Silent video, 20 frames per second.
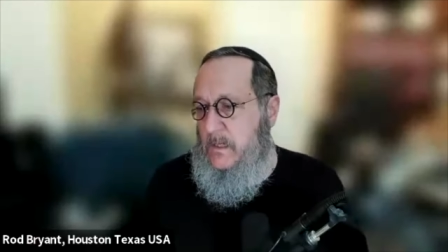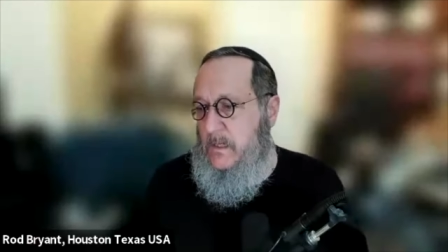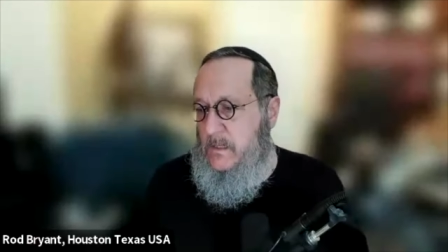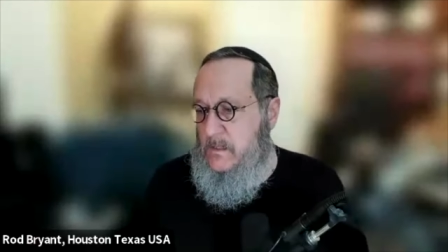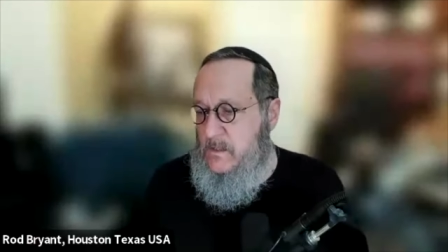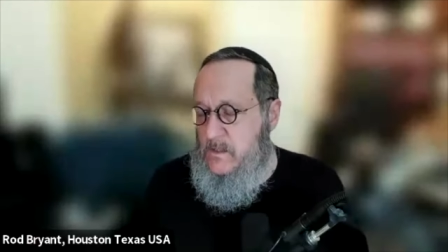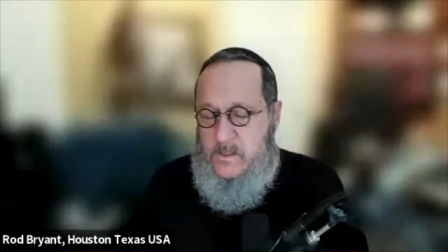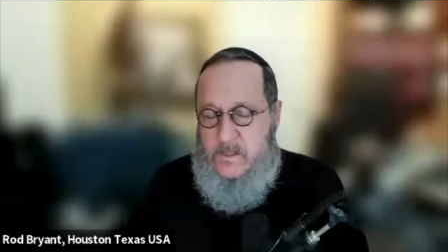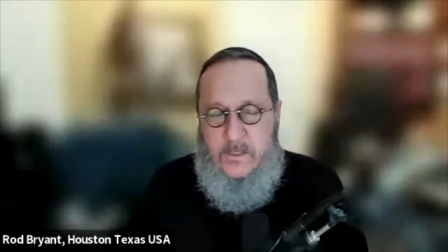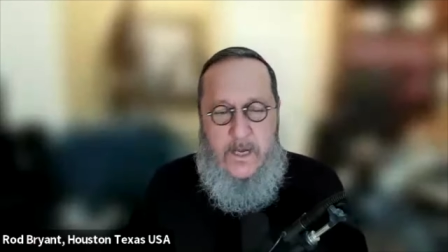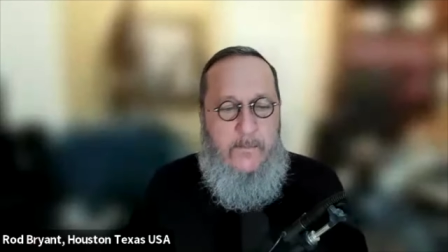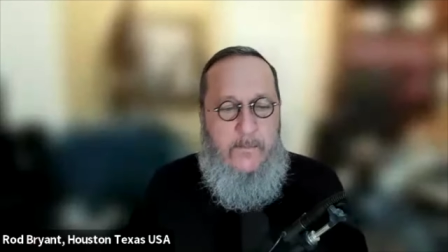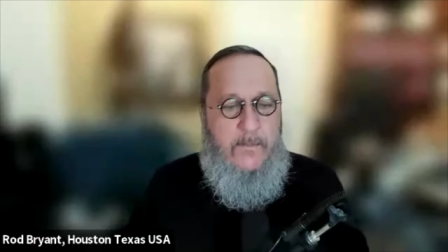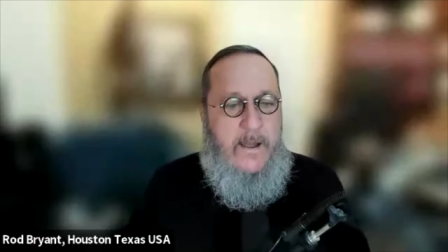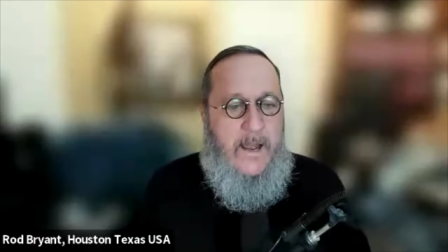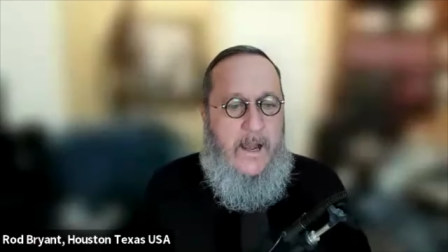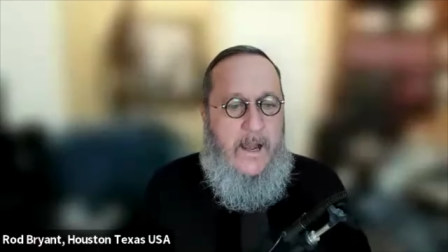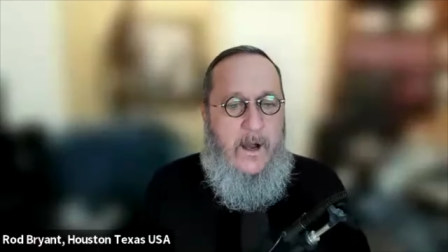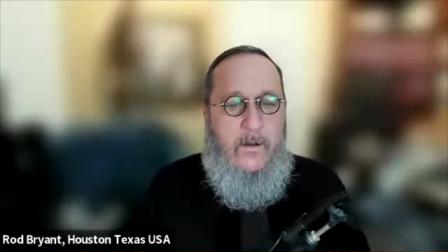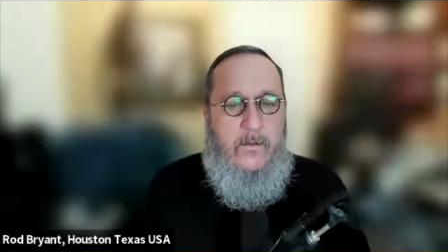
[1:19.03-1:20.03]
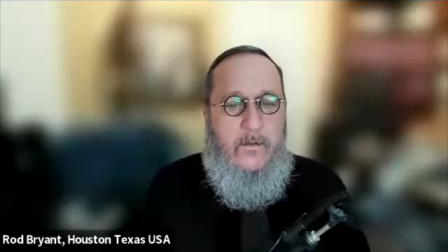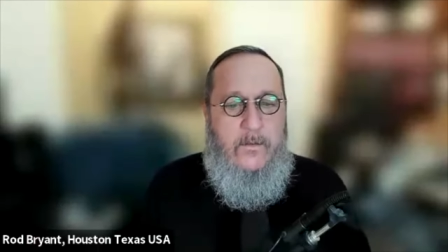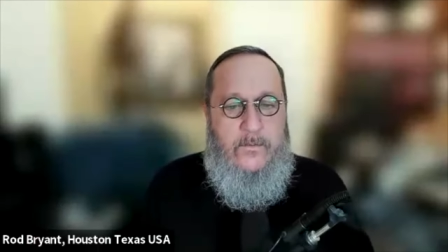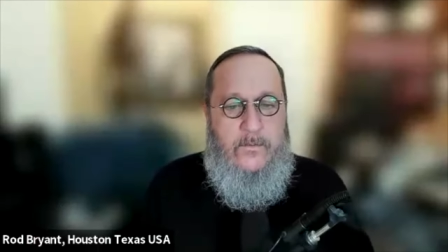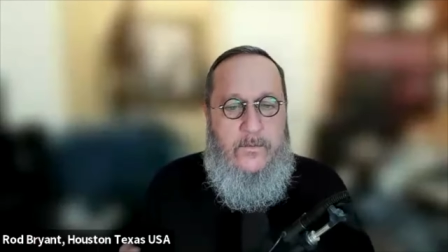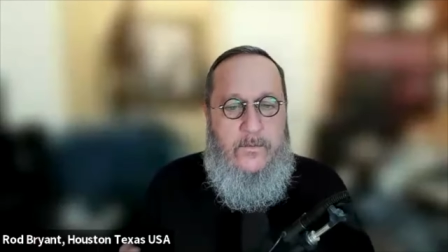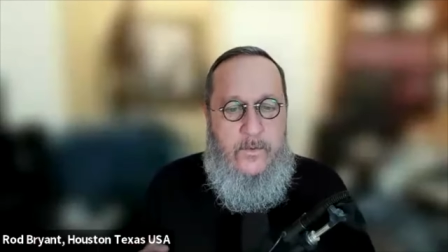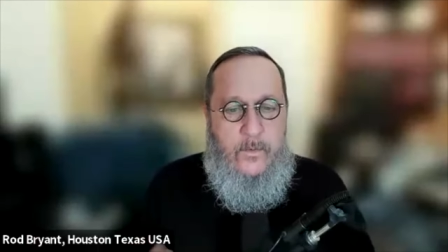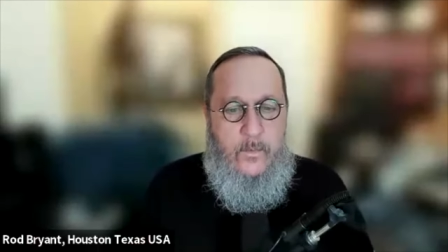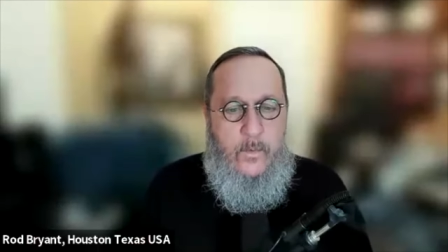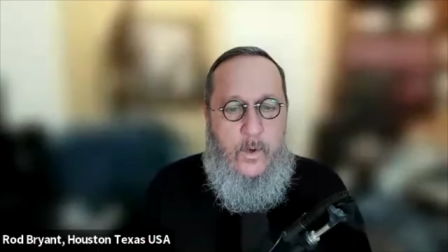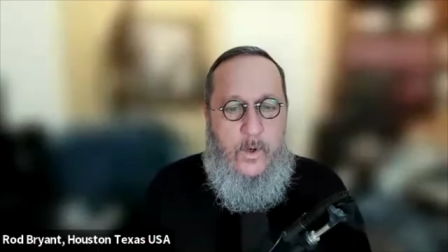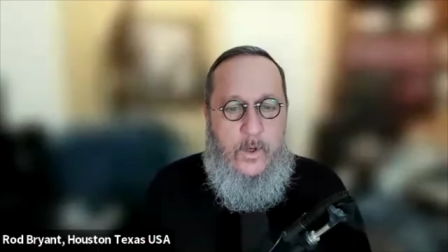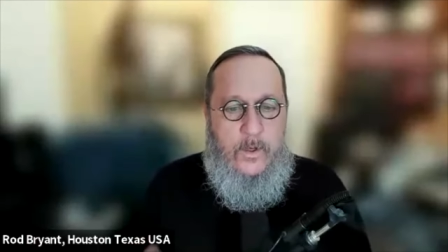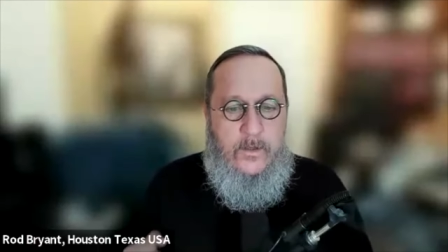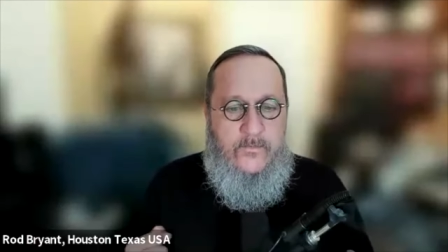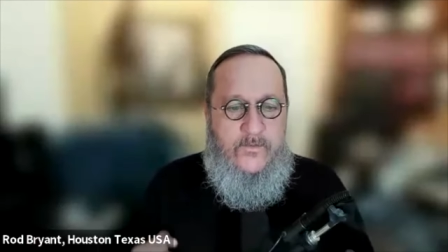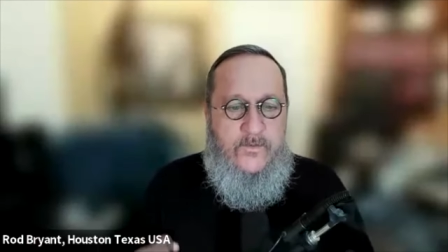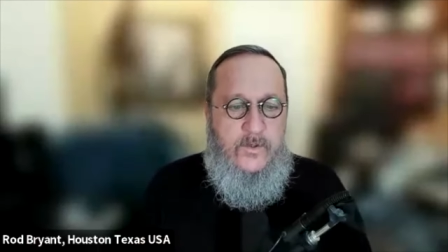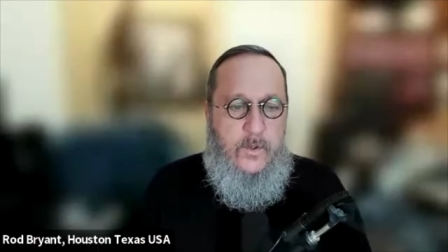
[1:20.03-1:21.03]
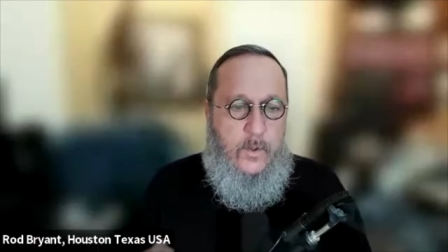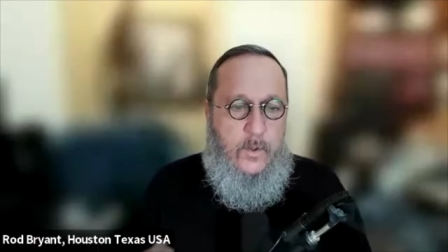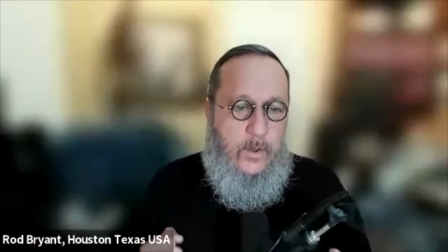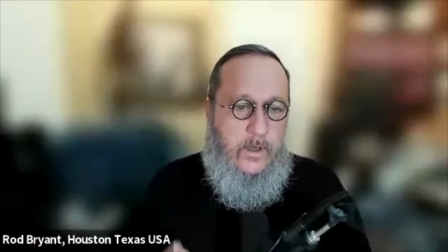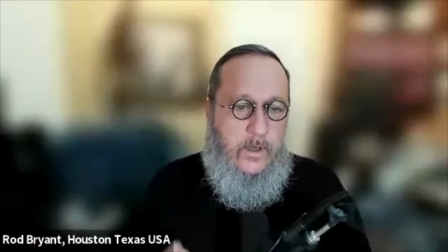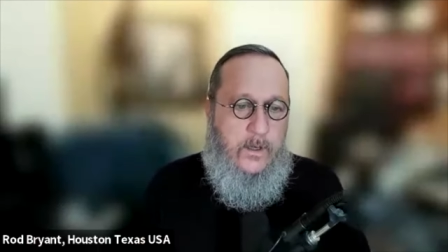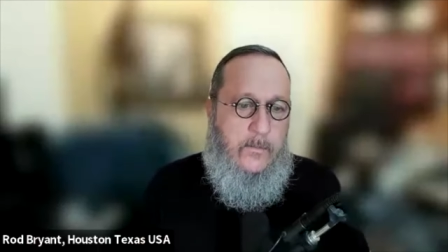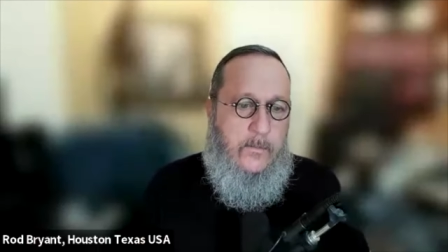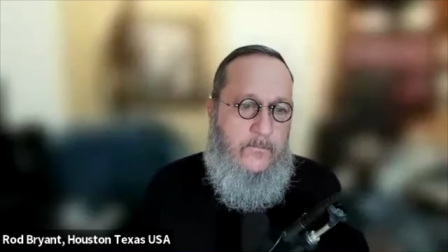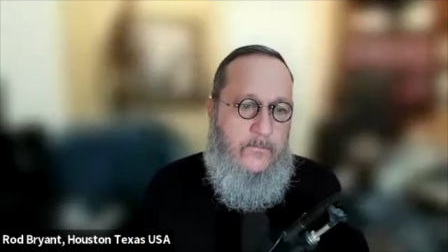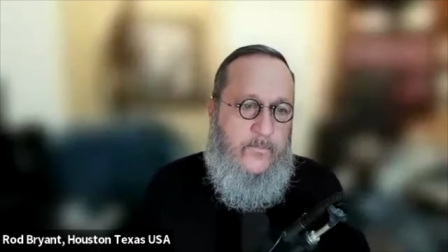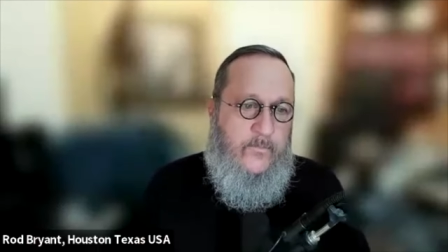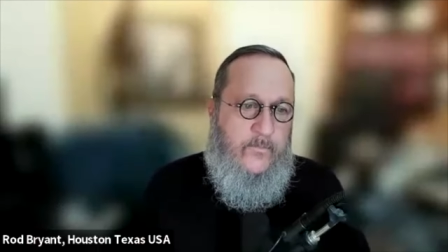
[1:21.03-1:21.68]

somehow the word of Torah